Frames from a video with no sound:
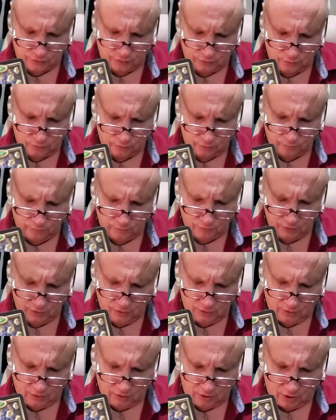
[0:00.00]
you.
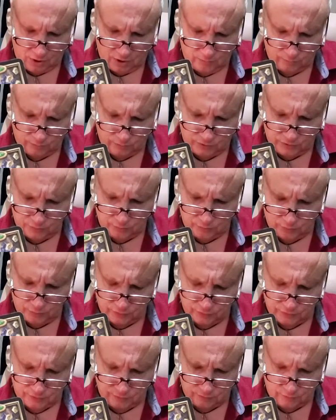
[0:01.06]
This
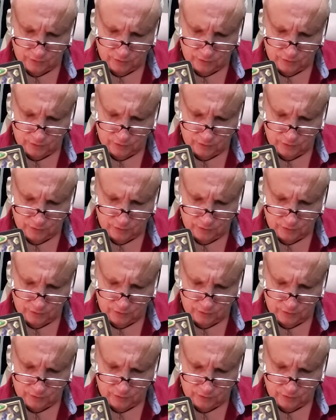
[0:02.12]
person,